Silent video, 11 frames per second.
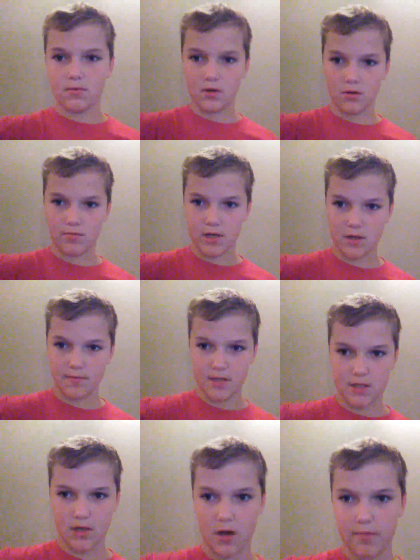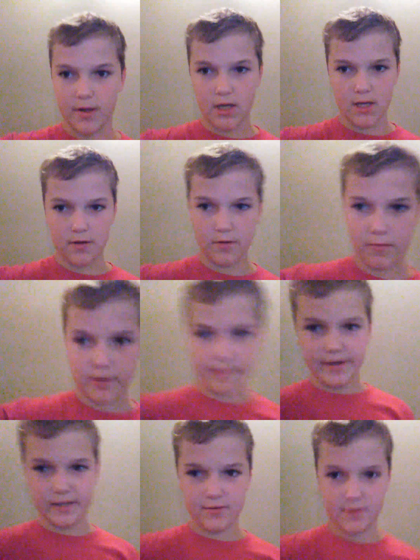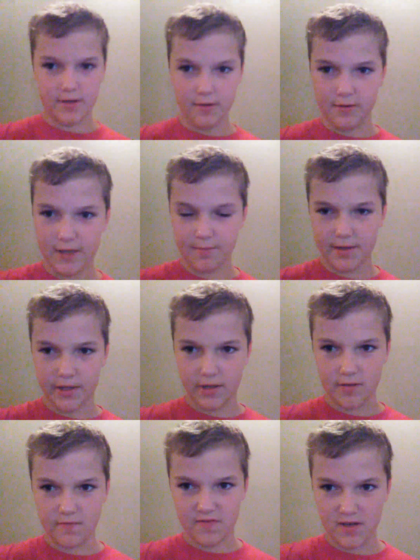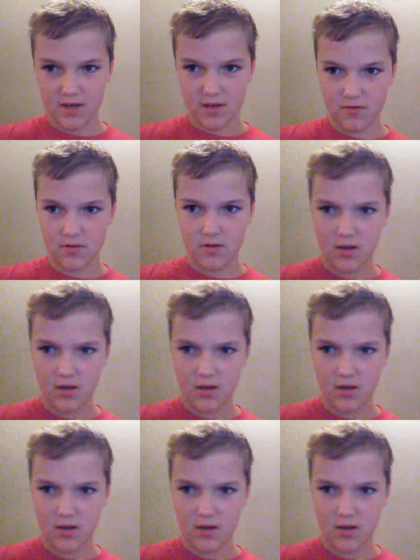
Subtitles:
My name is Tommy, and welcome back to another Demonland video.